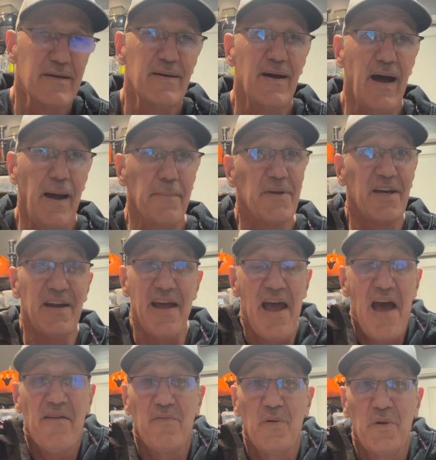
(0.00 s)
I'm gonna
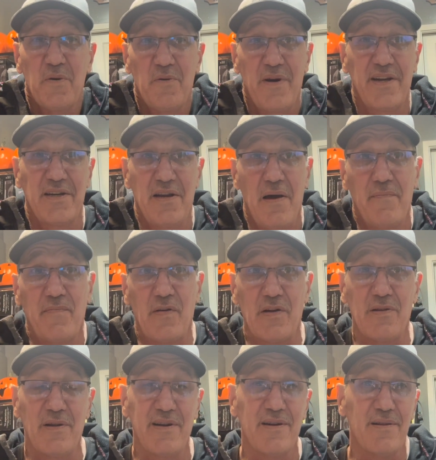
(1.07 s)
have one rigged up for
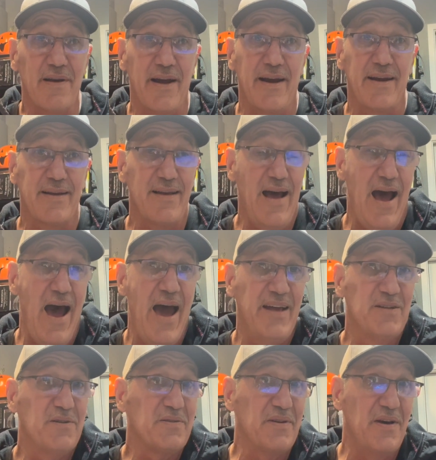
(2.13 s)
Clear Lake. I
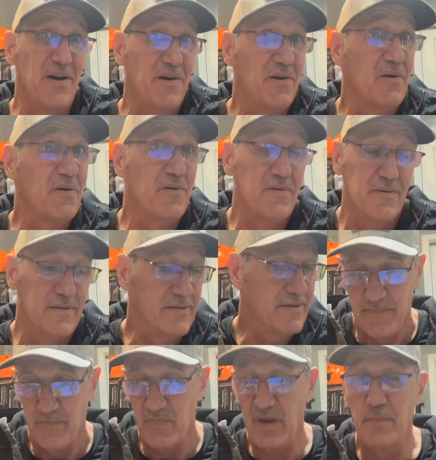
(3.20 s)
don't know,
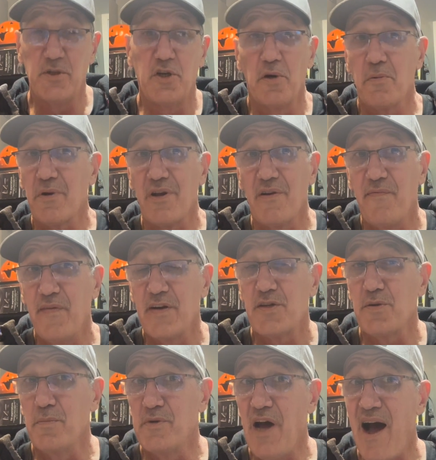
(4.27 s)
I'm sure we're gonna fish
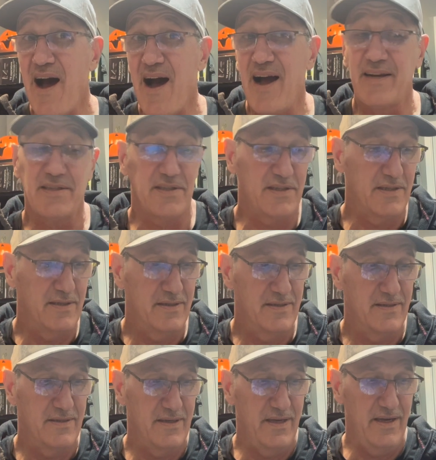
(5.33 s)
some docks.
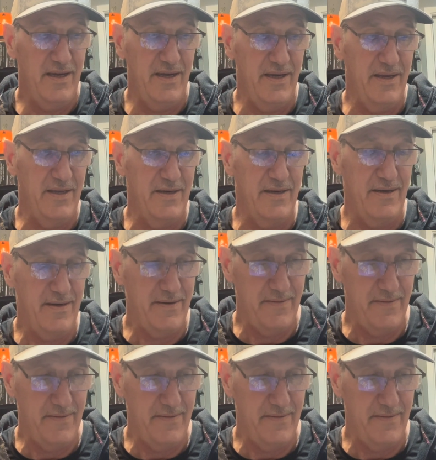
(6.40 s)
And